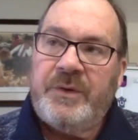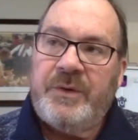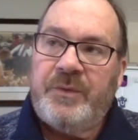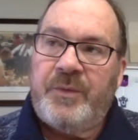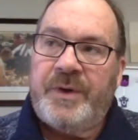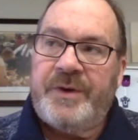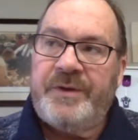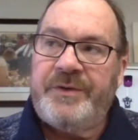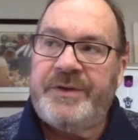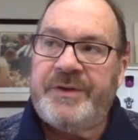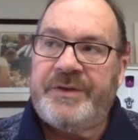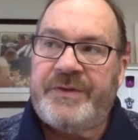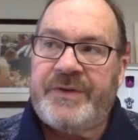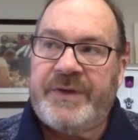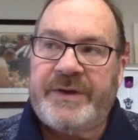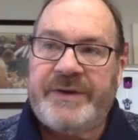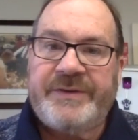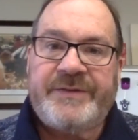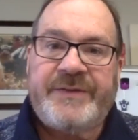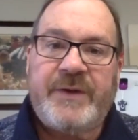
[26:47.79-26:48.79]
What are the
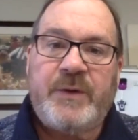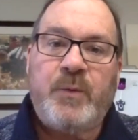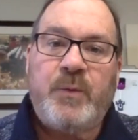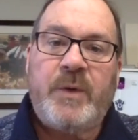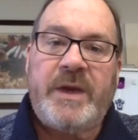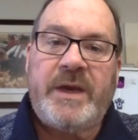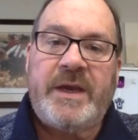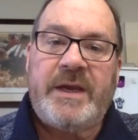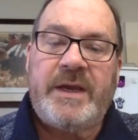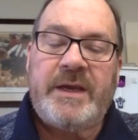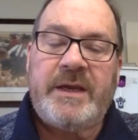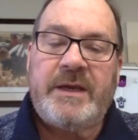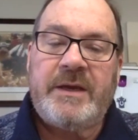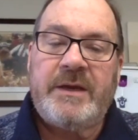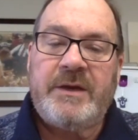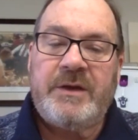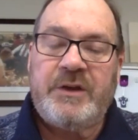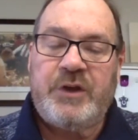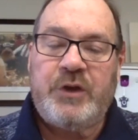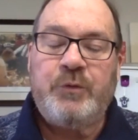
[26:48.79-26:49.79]
things that
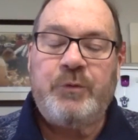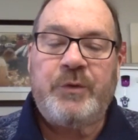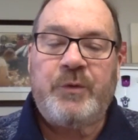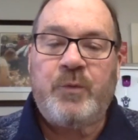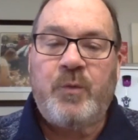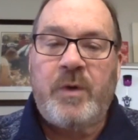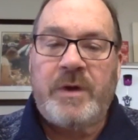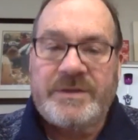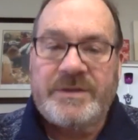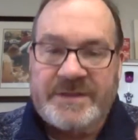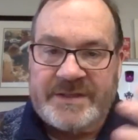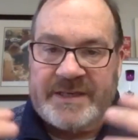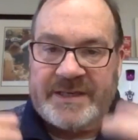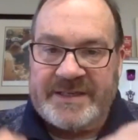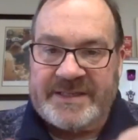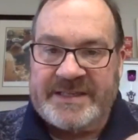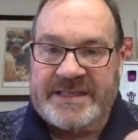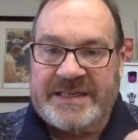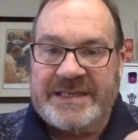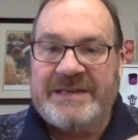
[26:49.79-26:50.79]
you would want to
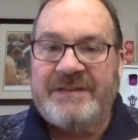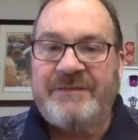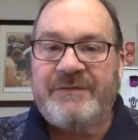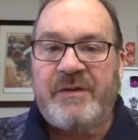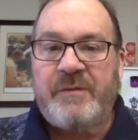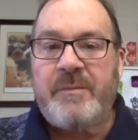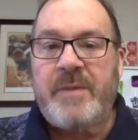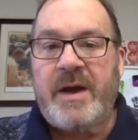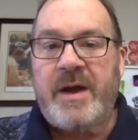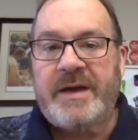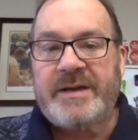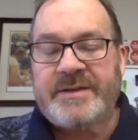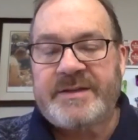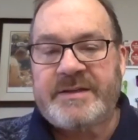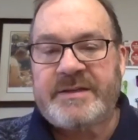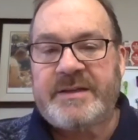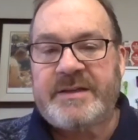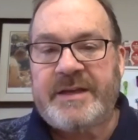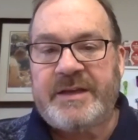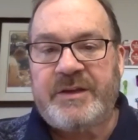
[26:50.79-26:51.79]
see from
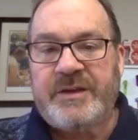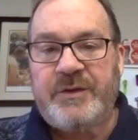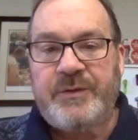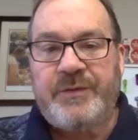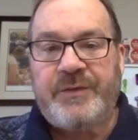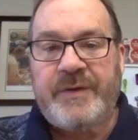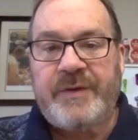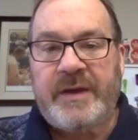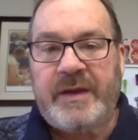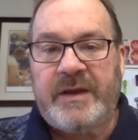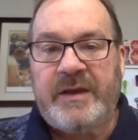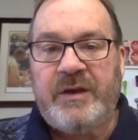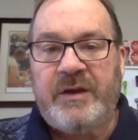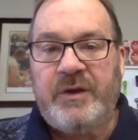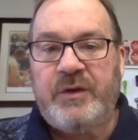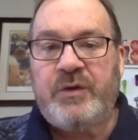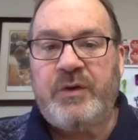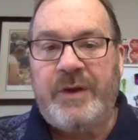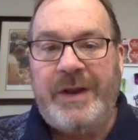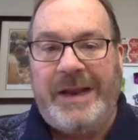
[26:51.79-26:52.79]
us that you think
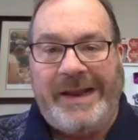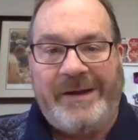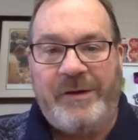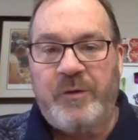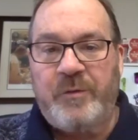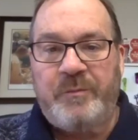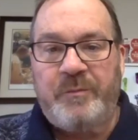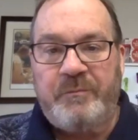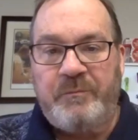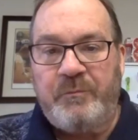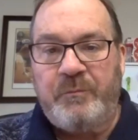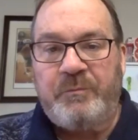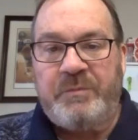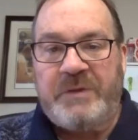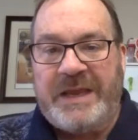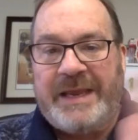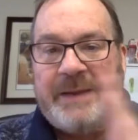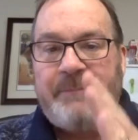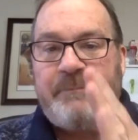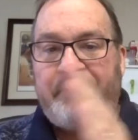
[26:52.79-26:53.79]
could help
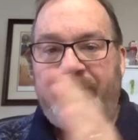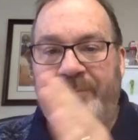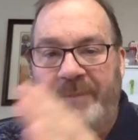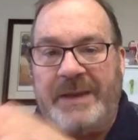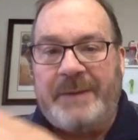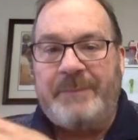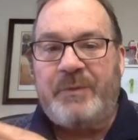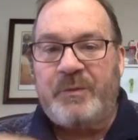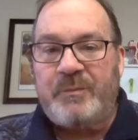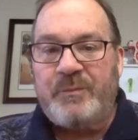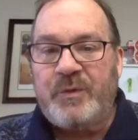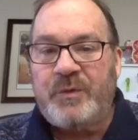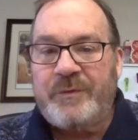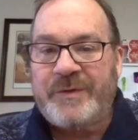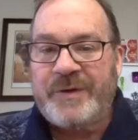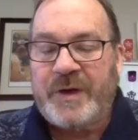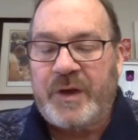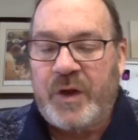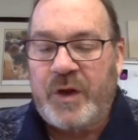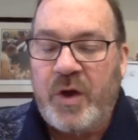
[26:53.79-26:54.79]
keep people
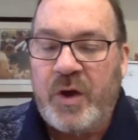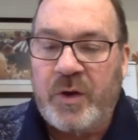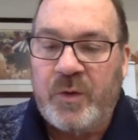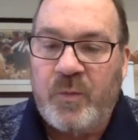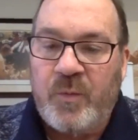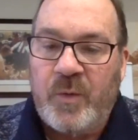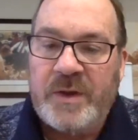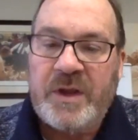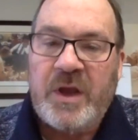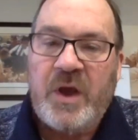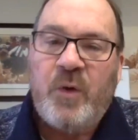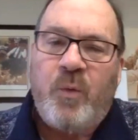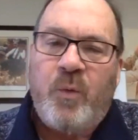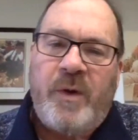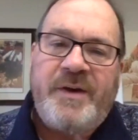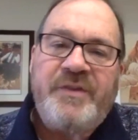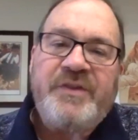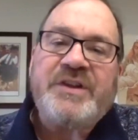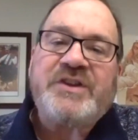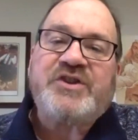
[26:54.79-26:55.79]
moving along? What
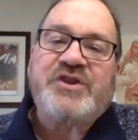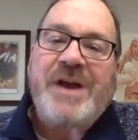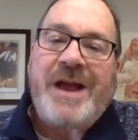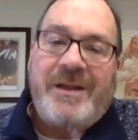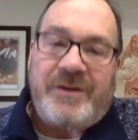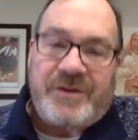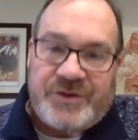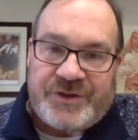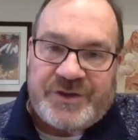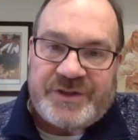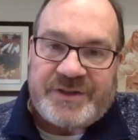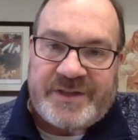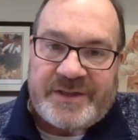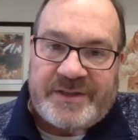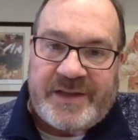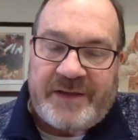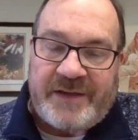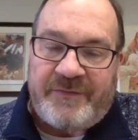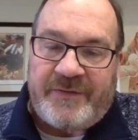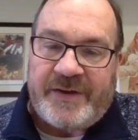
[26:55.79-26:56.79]
are the challenges that
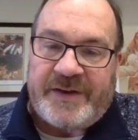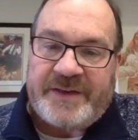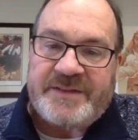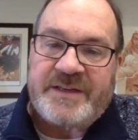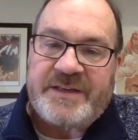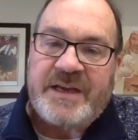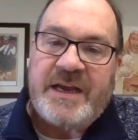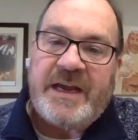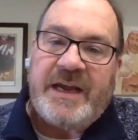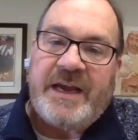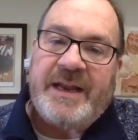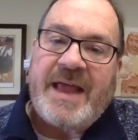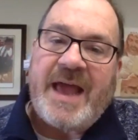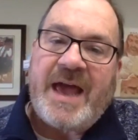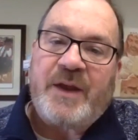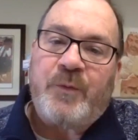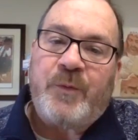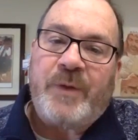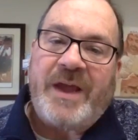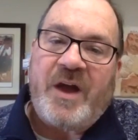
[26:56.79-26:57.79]
they face and how
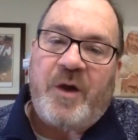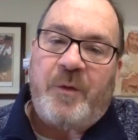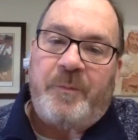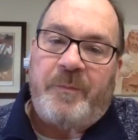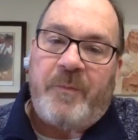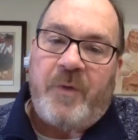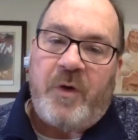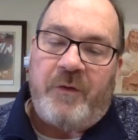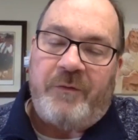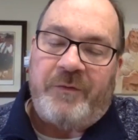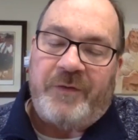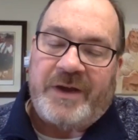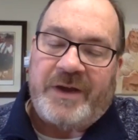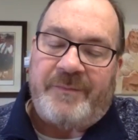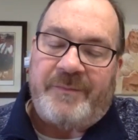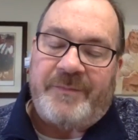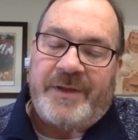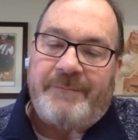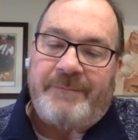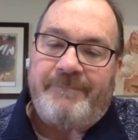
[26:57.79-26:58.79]
do we help
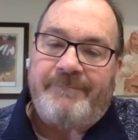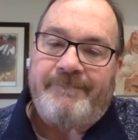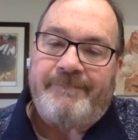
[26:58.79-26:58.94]
overcome them?